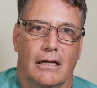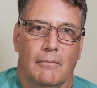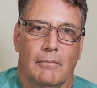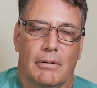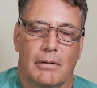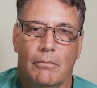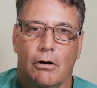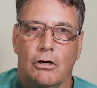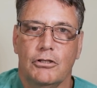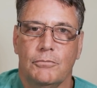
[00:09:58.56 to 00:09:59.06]

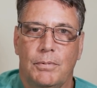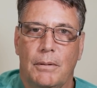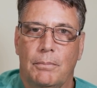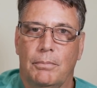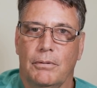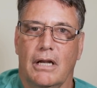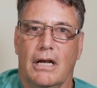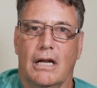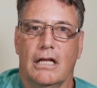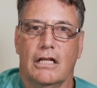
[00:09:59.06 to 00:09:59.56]
But most
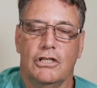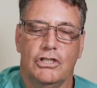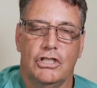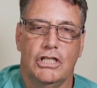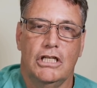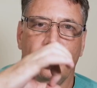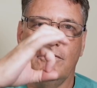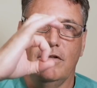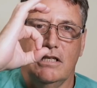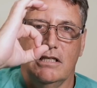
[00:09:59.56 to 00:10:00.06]
people that can
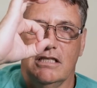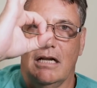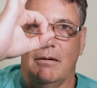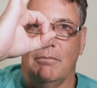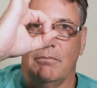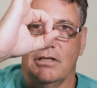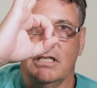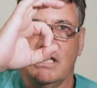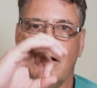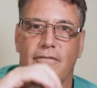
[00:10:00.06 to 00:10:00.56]
achieve these
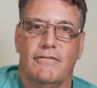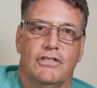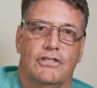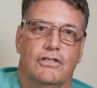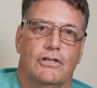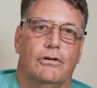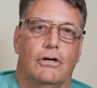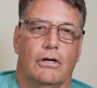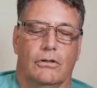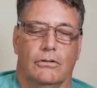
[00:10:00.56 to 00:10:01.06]
numbers have a
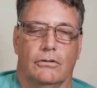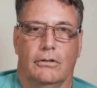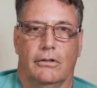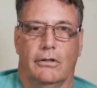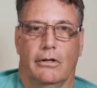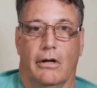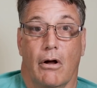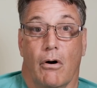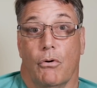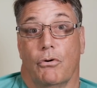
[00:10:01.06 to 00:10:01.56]
zero
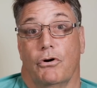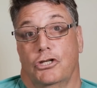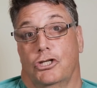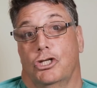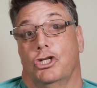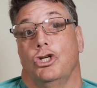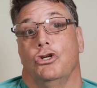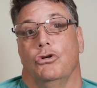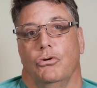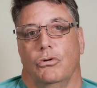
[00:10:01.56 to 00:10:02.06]
or a
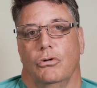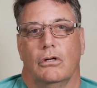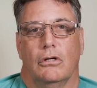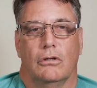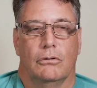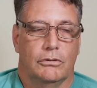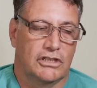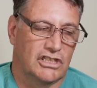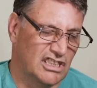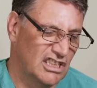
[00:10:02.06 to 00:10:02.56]
two,
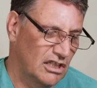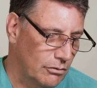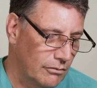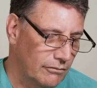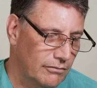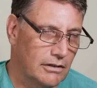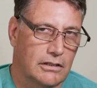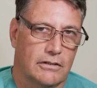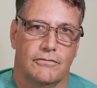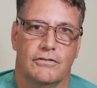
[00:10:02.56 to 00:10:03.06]
which is
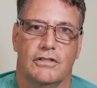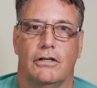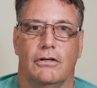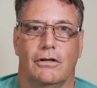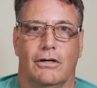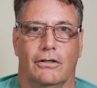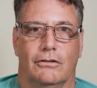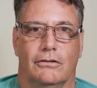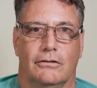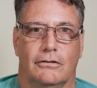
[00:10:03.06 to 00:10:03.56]
equivalent of
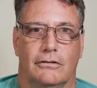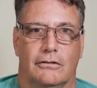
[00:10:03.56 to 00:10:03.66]
zero.